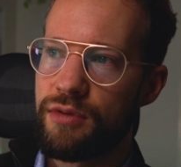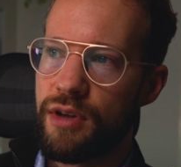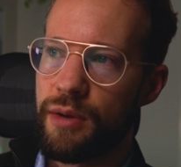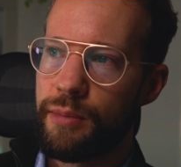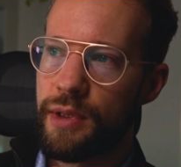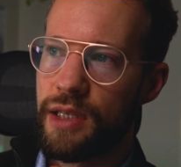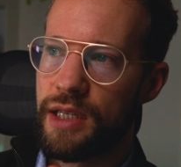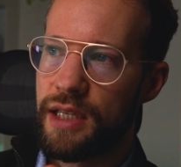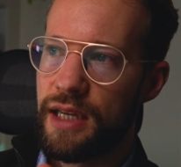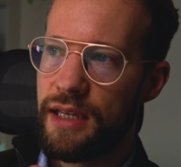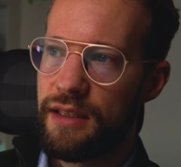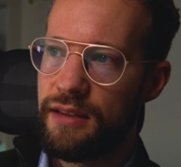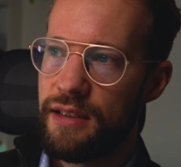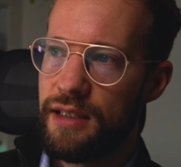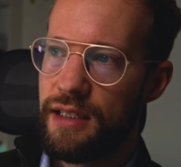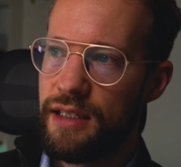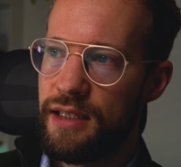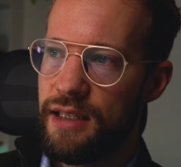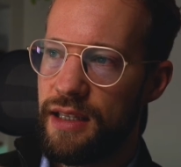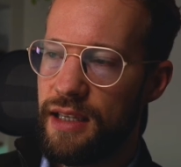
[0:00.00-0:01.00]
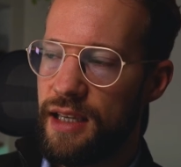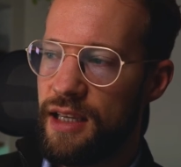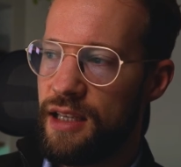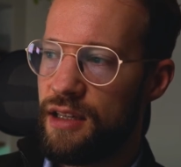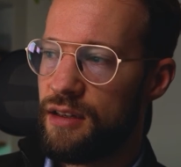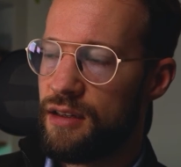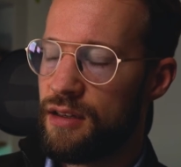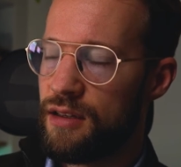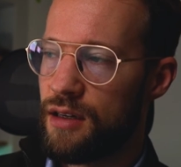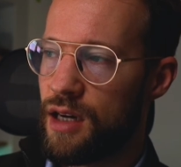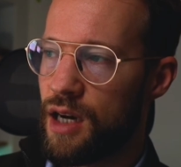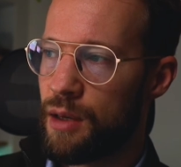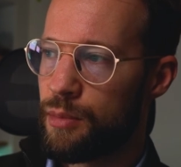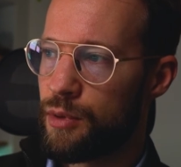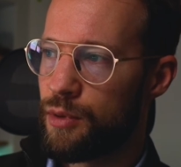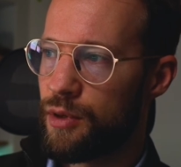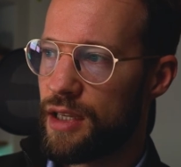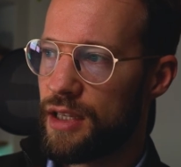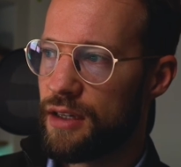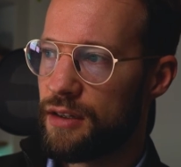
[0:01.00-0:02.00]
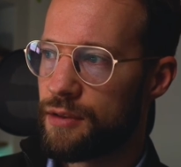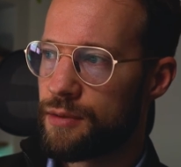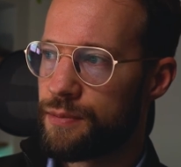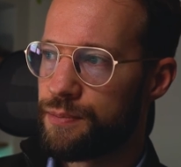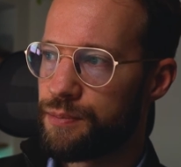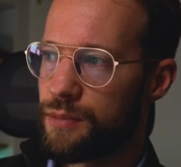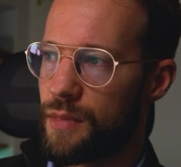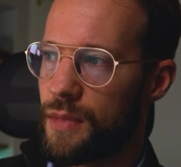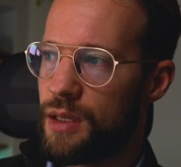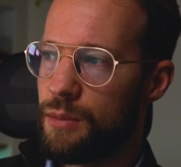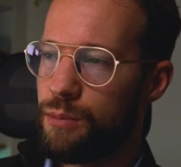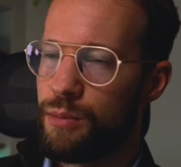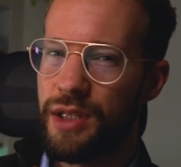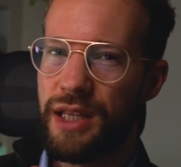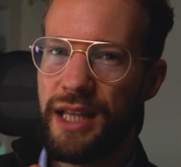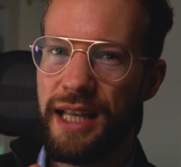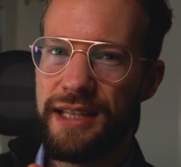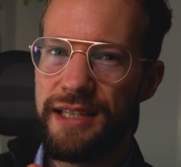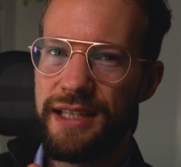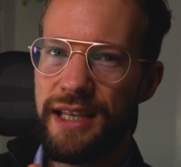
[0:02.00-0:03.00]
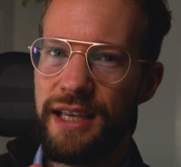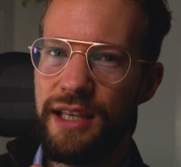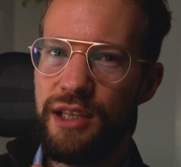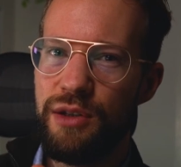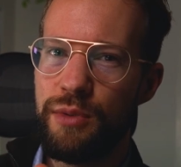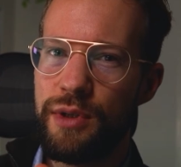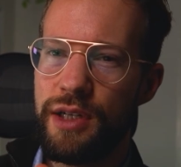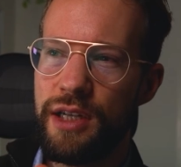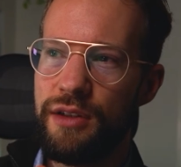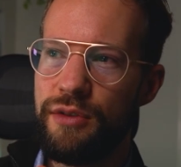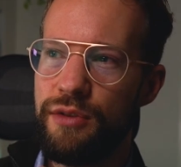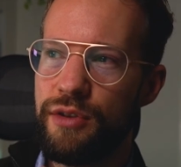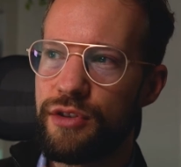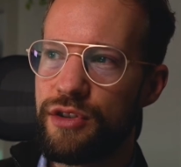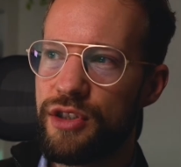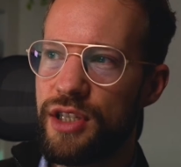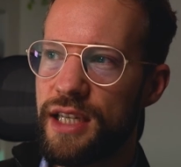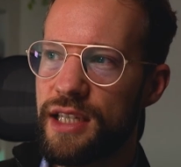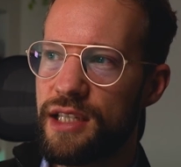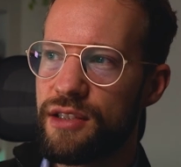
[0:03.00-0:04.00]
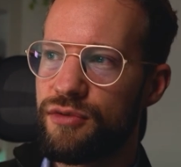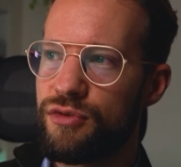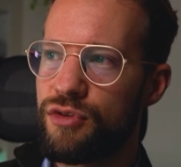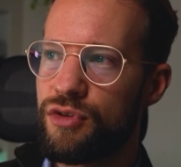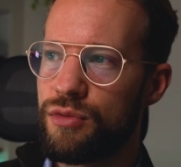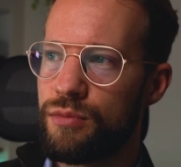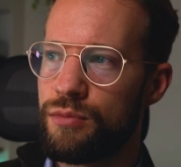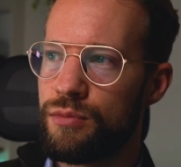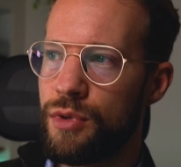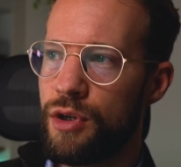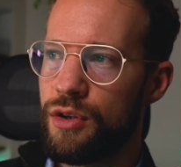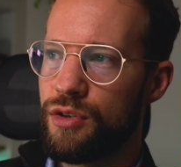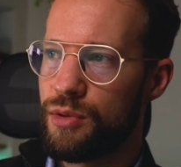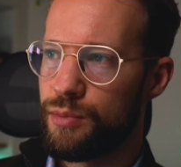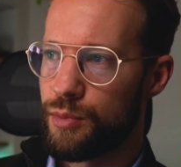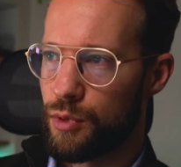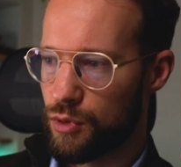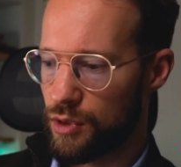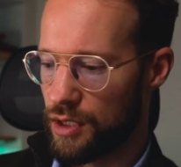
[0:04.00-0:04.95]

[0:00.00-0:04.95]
replicate the in operator. But let's say you want to do your checks for multiple